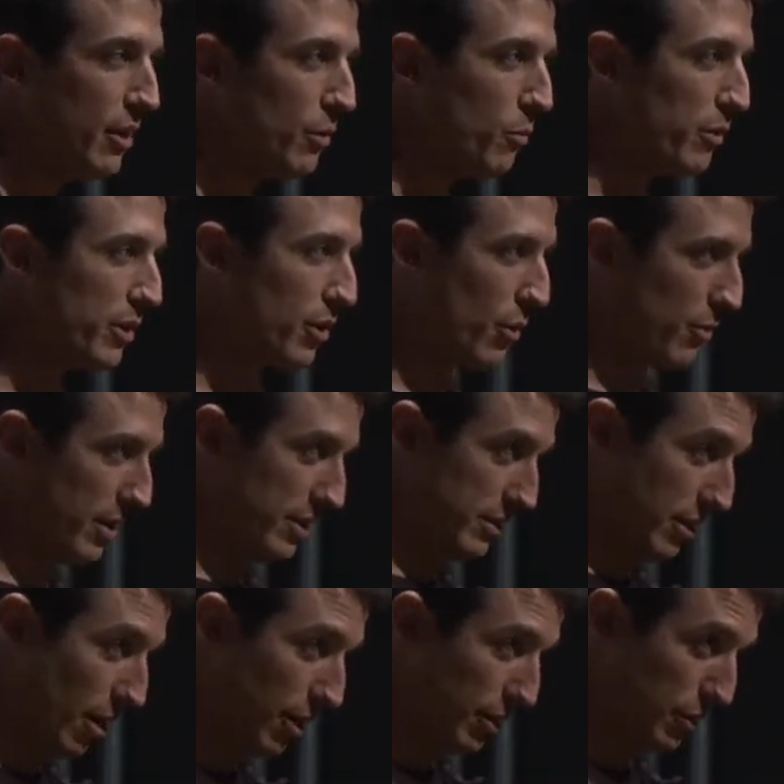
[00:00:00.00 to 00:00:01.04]
we go in
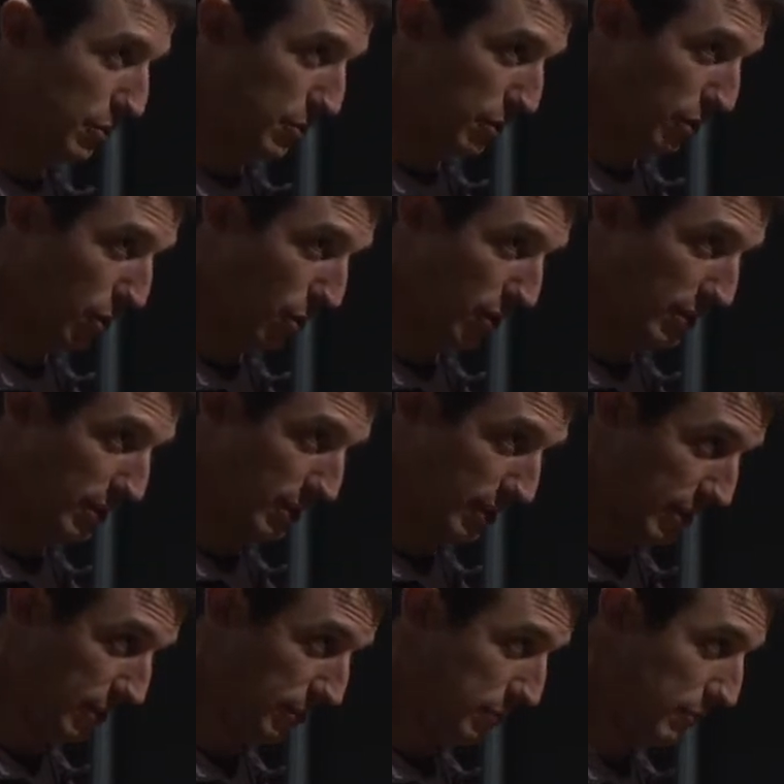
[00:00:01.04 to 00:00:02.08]
to argue in court that
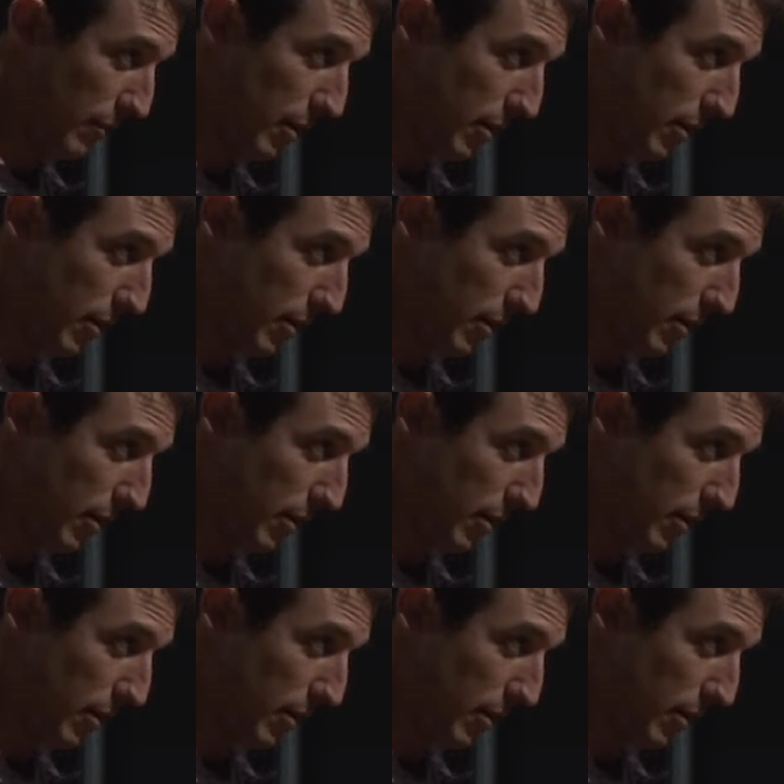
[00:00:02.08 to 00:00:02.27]
this,